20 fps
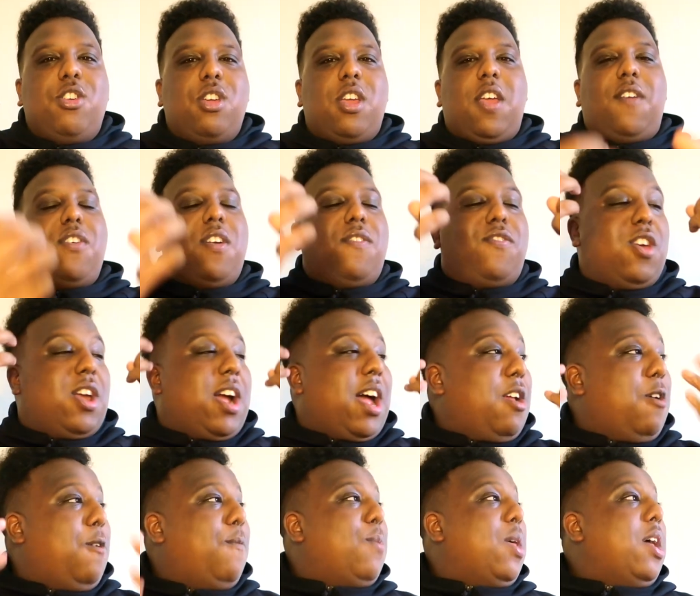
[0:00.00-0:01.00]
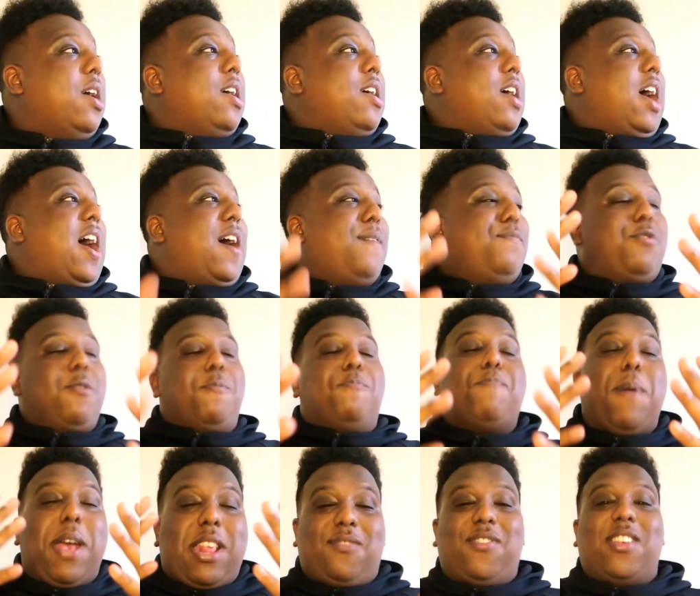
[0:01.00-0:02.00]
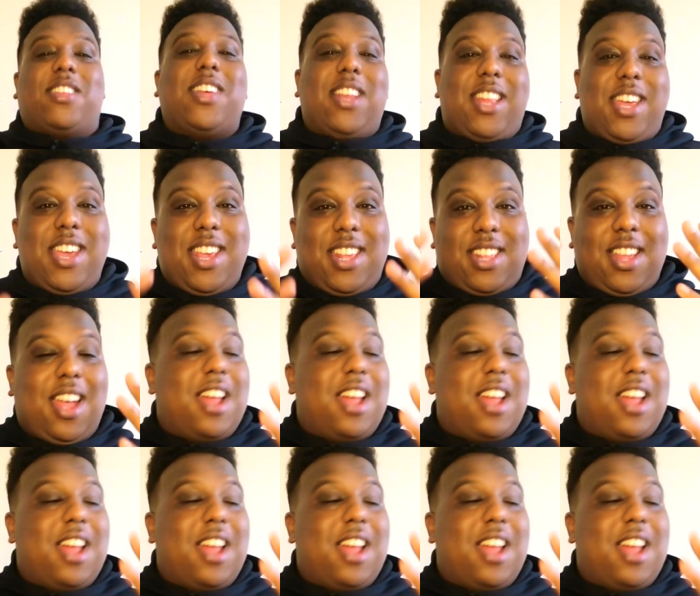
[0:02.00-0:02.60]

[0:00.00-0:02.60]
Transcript: If you cannot have the best facilities